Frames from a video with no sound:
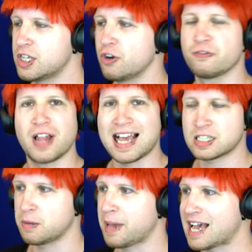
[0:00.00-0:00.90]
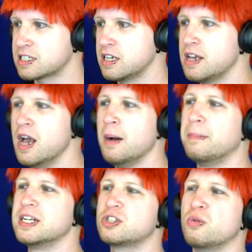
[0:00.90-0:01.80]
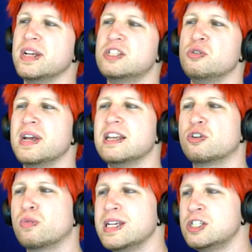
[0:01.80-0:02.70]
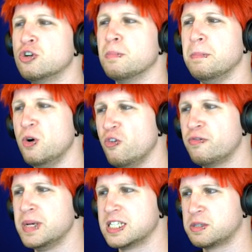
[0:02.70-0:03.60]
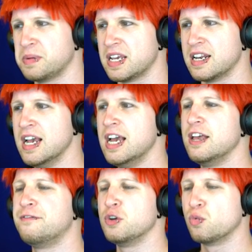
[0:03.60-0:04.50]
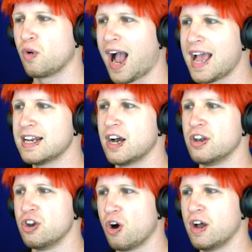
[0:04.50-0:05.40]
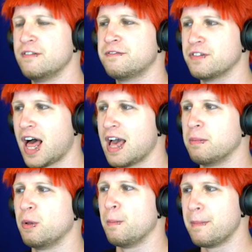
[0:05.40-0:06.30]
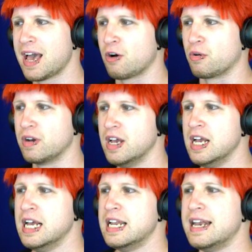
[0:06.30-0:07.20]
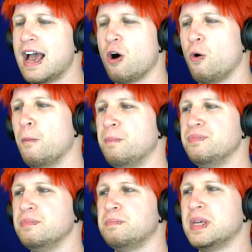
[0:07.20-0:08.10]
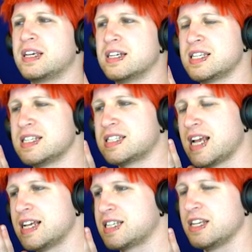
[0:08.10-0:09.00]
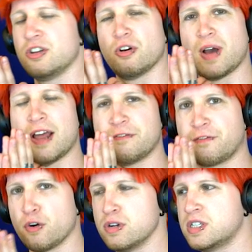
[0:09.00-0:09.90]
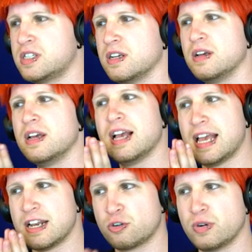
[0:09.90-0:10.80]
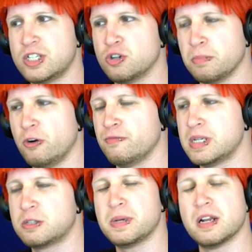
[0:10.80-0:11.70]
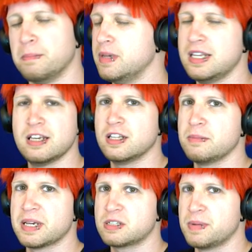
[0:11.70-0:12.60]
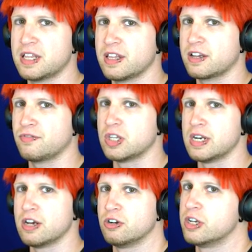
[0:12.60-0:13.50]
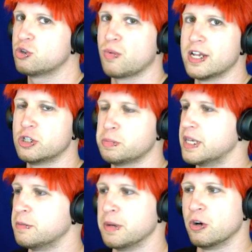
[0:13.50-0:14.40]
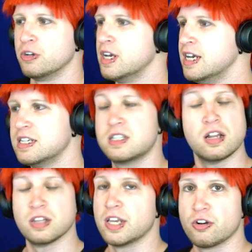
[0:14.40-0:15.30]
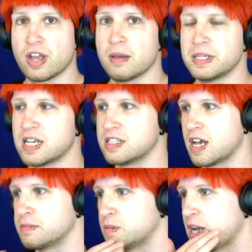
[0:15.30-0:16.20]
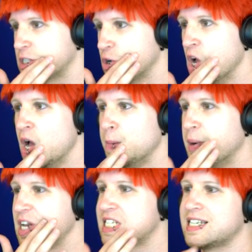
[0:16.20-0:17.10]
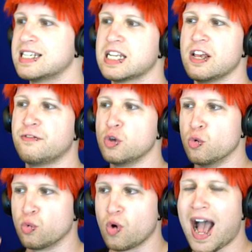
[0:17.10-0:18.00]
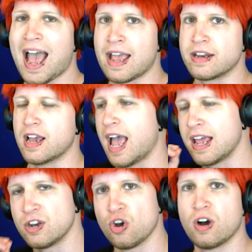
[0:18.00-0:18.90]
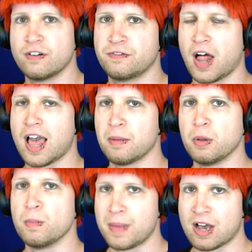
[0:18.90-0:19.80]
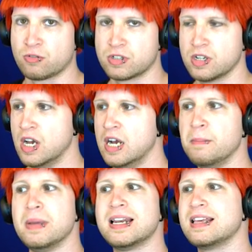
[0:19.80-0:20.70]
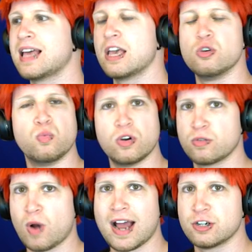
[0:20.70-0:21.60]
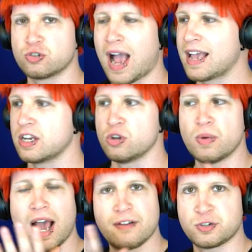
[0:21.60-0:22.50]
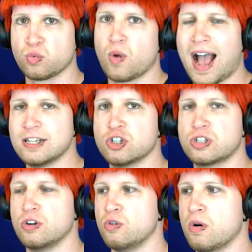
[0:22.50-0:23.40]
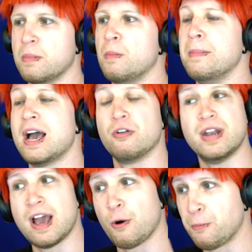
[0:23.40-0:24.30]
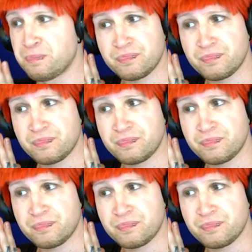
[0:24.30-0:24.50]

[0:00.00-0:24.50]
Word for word: to your flask capacity, but it's going to increase your movement speed if you ride a non flyable mount. Now, because it says, you know, at first, increase your movement speed immediately makes me think of the Neon Ninja Rage Speed build. Suddenly you're gonna be 10 times faster, but it says if you ride a non flyable mount, meaning that you wouldn't ride a dragon, you would have to ride just a normal mount. Now,